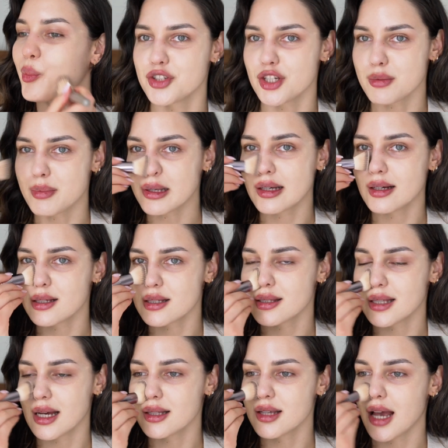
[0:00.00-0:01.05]
Just because
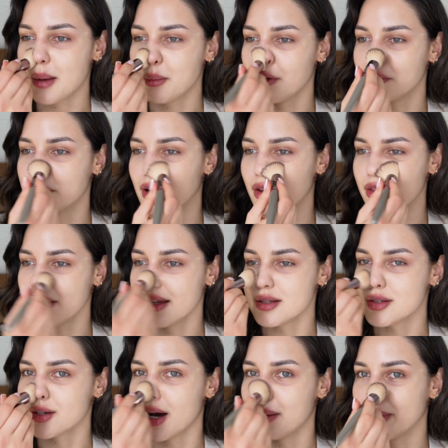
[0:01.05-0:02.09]
that time of month is
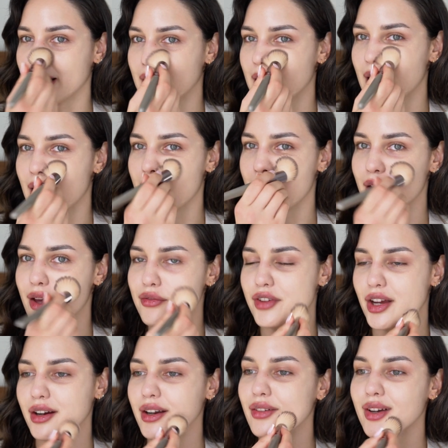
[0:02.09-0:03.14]
coming
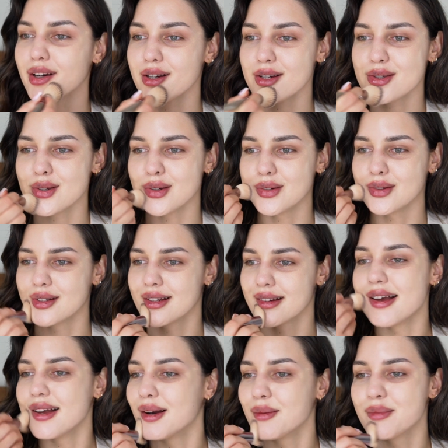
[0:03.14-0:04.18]
very soon,
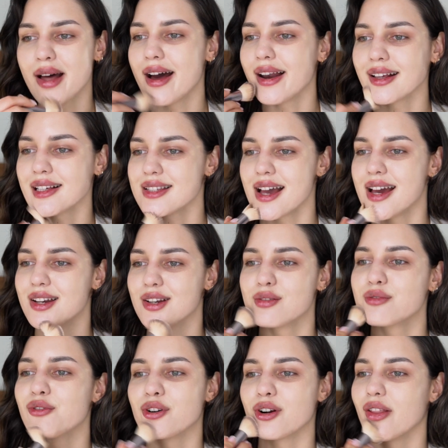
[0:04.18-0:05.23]
and I'm not excited
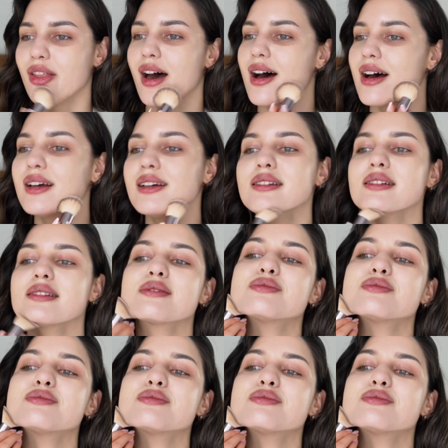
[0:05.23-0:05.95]
for that.